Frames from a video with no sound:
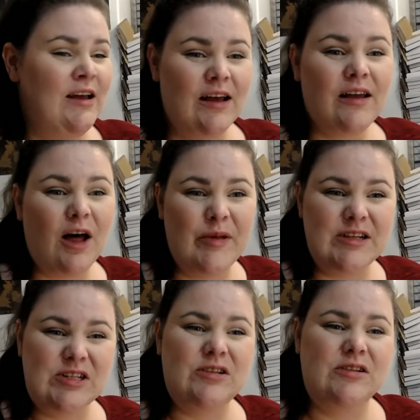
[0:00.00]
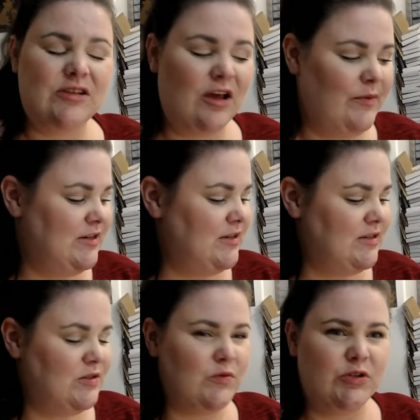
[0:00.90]
come into
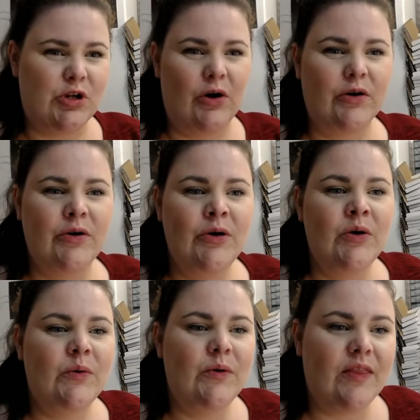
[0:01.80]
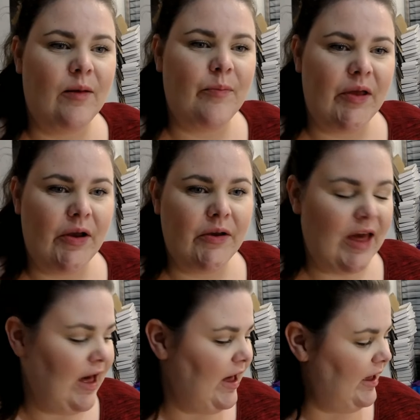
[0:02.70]
stock. Would that be okay?